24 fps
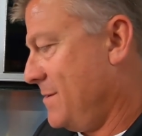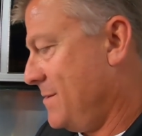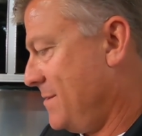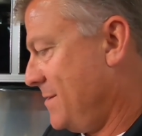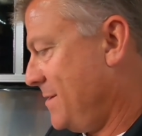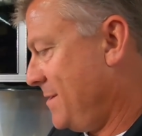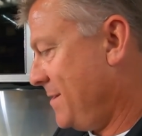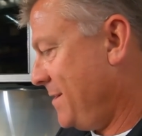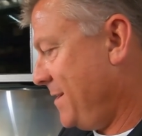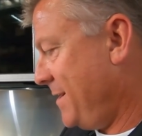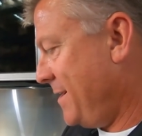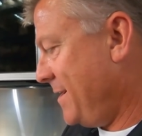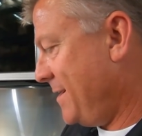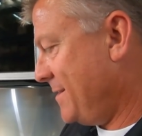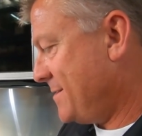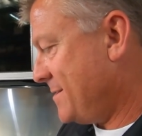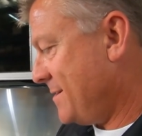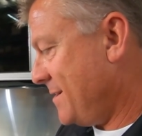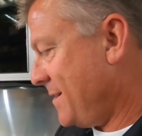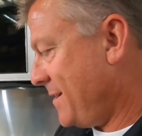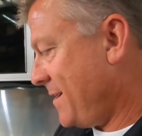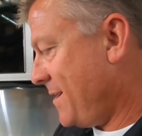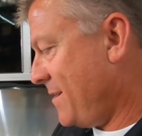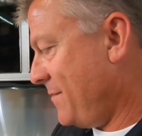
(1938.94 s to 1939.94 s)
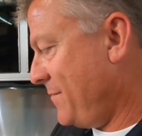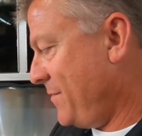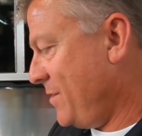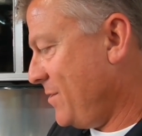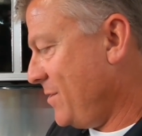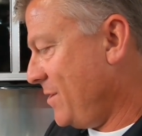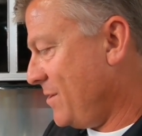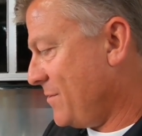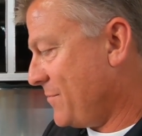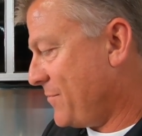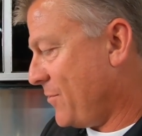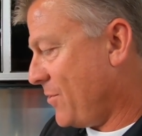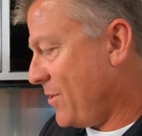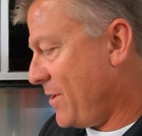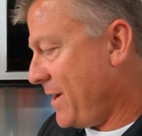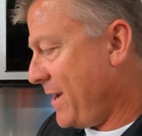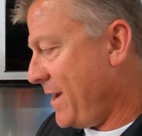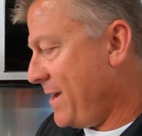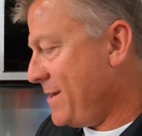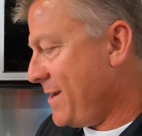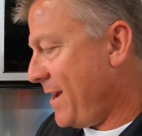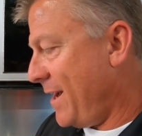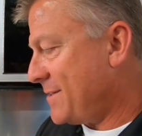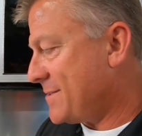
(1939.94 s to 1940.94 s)
There he is. I got a view of your
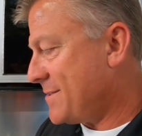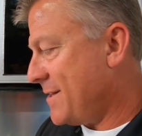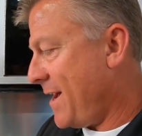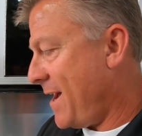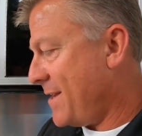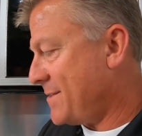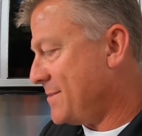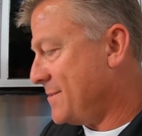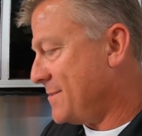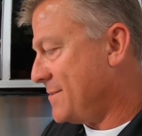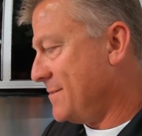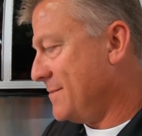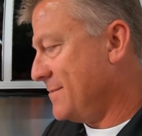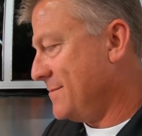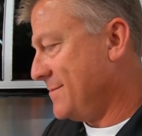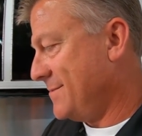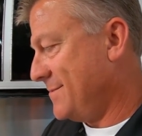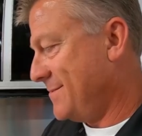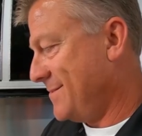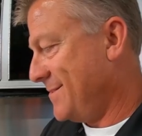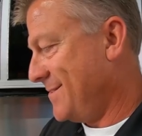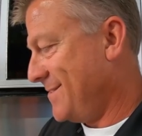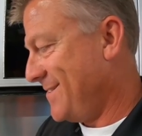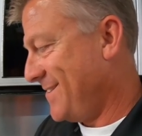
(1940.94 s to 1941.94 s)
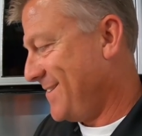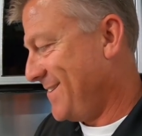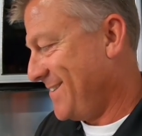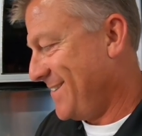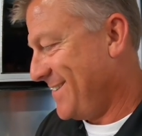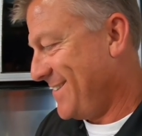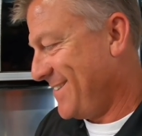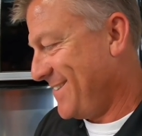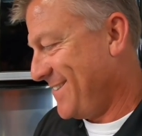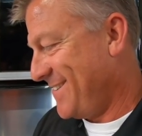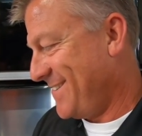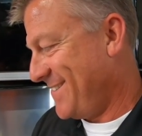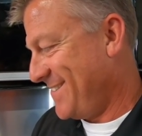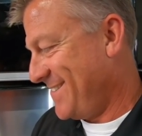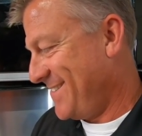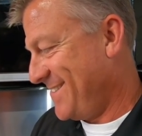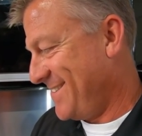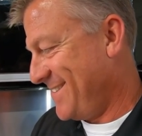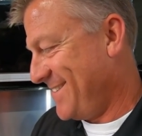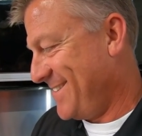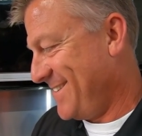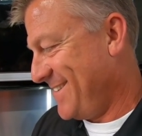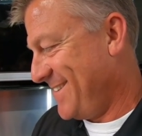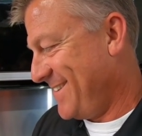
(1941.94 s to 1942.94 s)
forehead. Nice glasses. Hey, thank you,
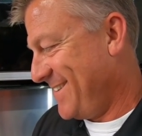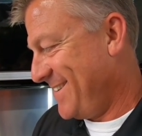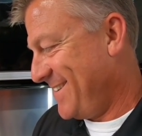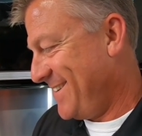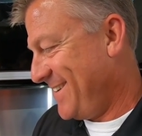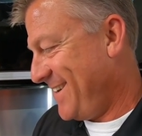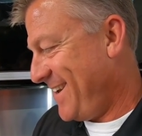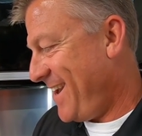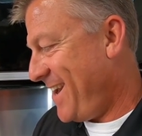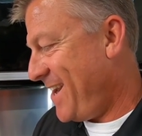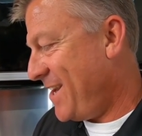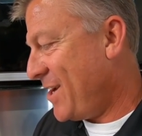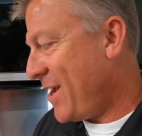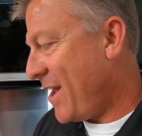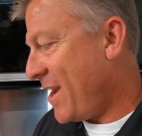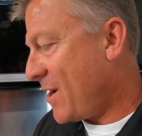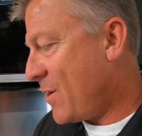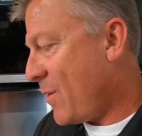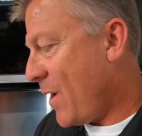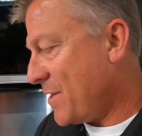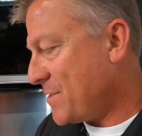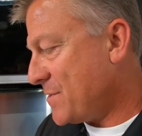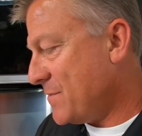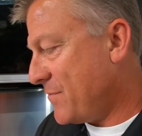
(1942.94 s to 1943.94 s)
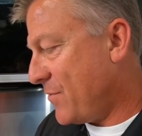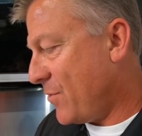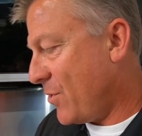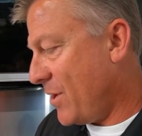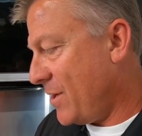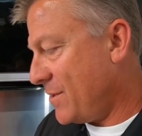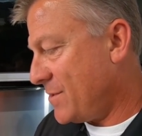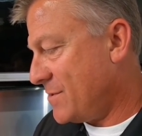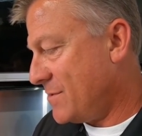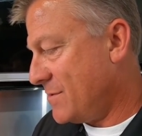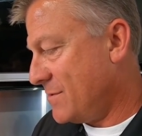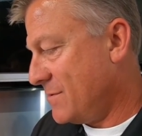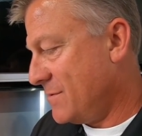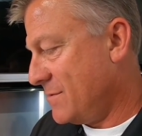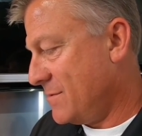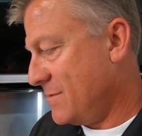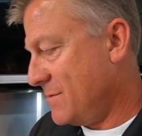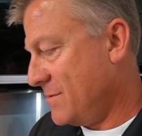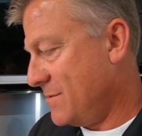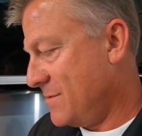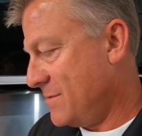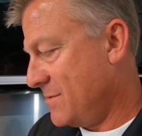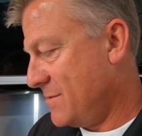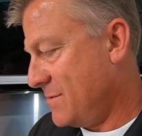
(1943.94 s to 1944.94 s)
sir. Hey, you got a question for us?
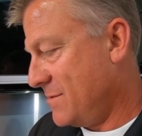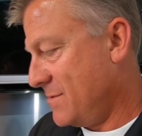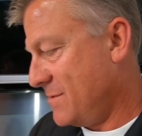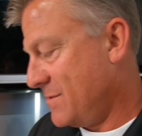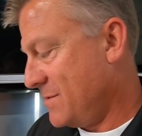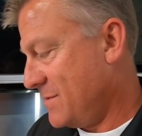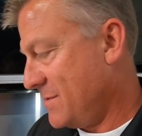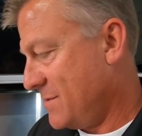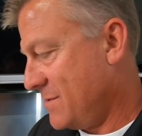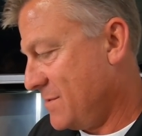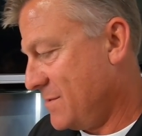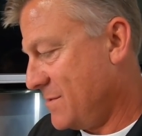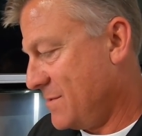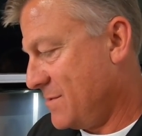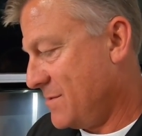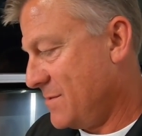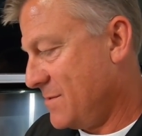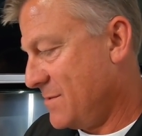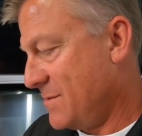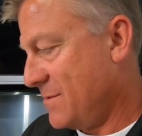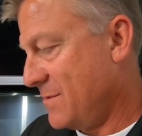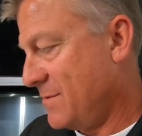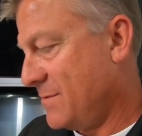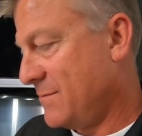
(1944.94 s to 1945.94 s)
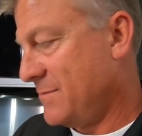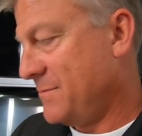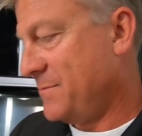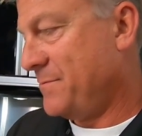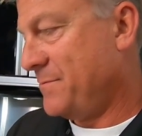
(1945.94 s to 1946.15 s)
Yeah, I want to know on the